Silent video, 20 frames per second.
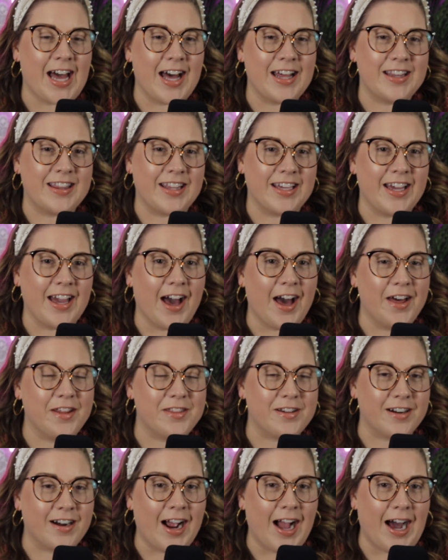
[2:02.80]
at the
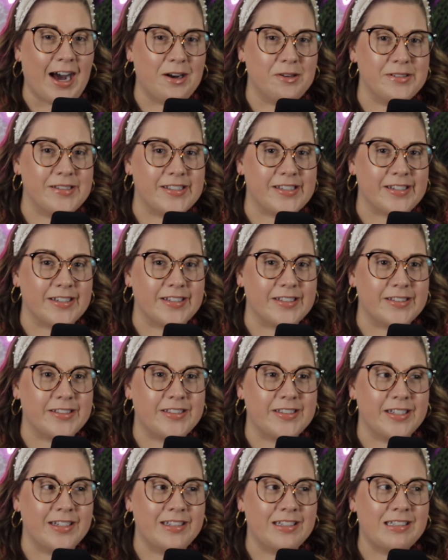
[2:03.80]
other
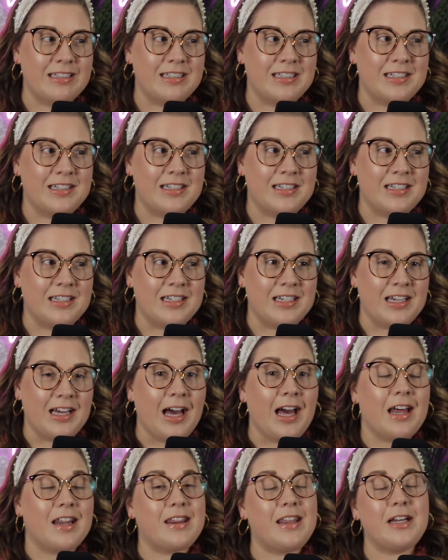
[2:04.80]
houses,
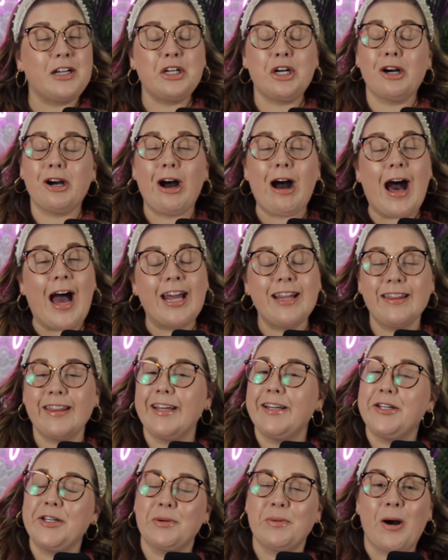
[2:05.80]
then girl, I
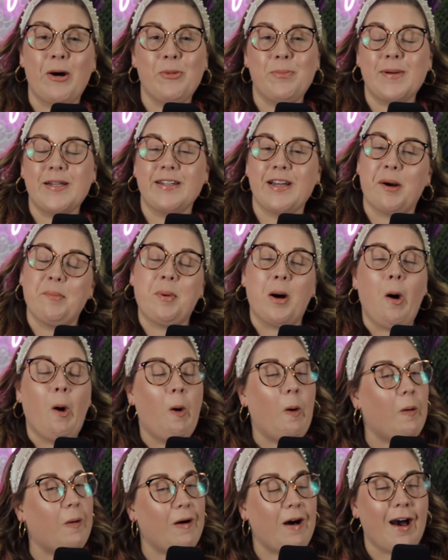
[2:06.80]
think you opened up a
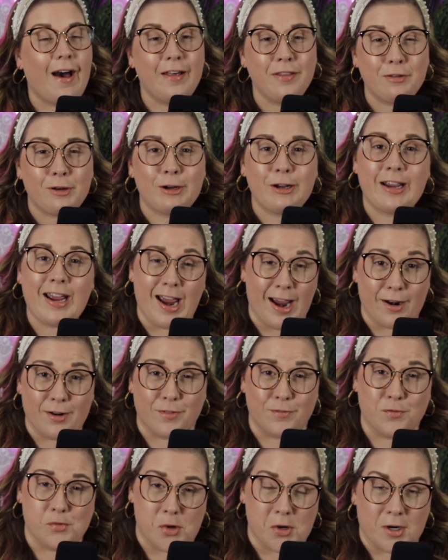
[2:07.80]
whole other can
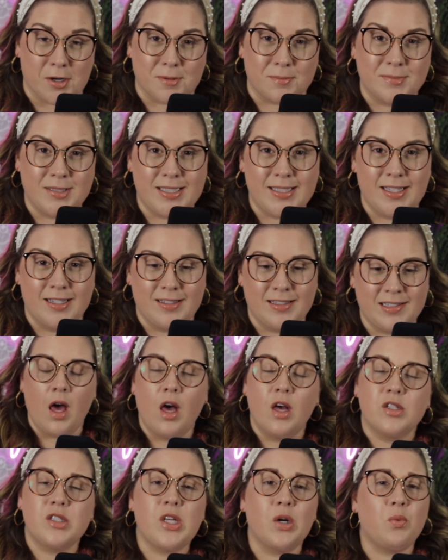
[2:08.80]
of worms.
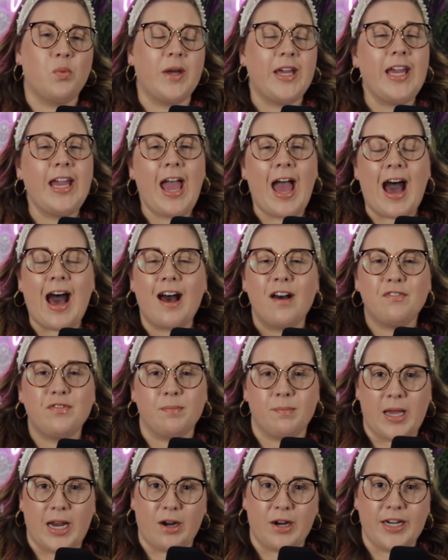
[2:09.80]
So we have
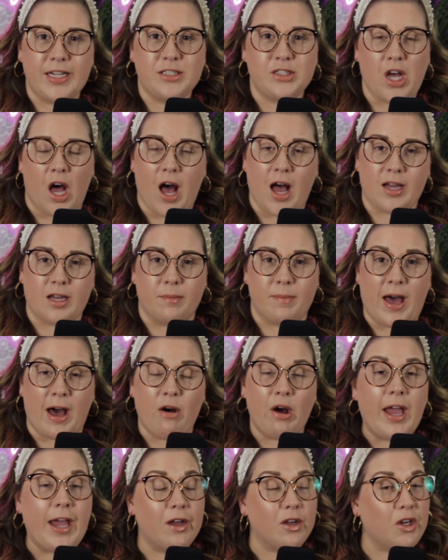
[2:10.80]
Mary talk
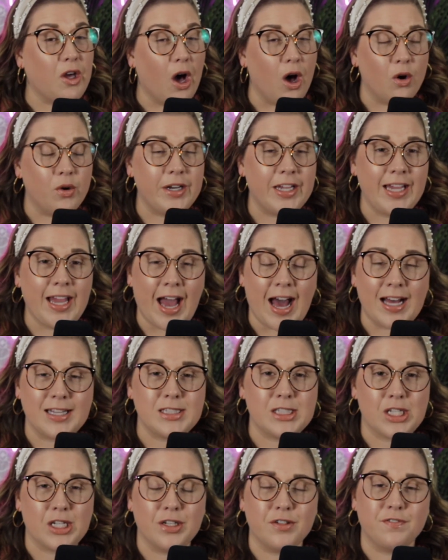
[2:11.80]
about, and Kody
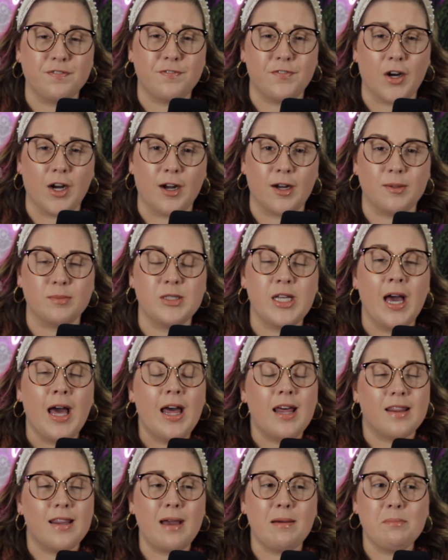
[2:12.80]
has confirmed
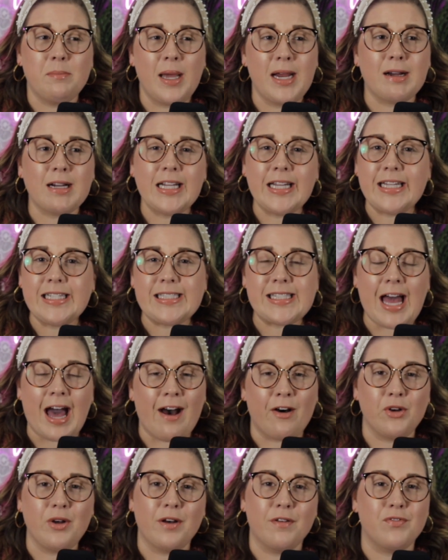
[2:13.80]
that Mary is
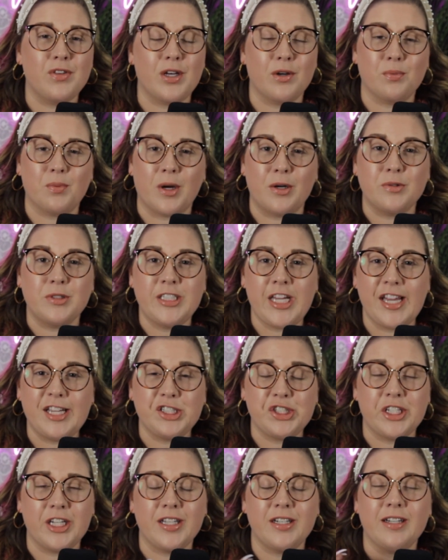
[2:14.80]
out of the
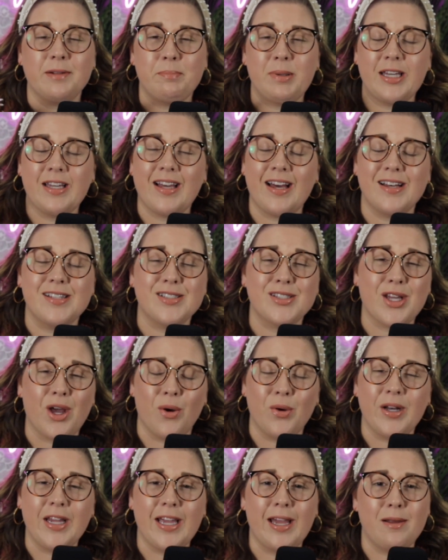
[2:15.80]
rotation because
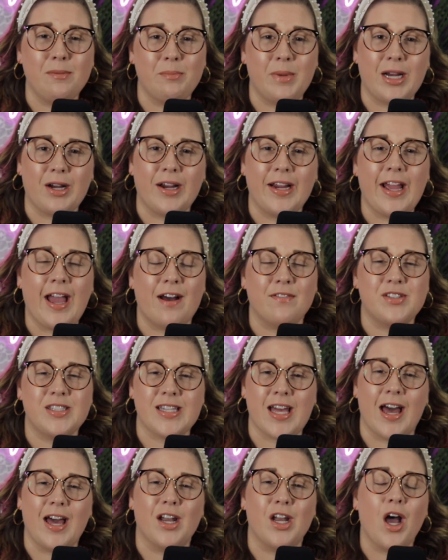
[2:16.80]
Kody and Mary have
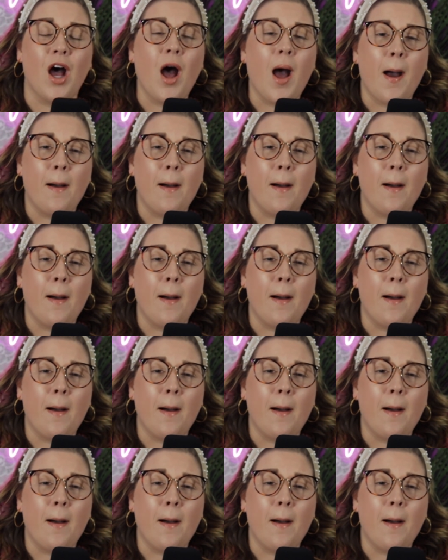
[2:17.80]
said,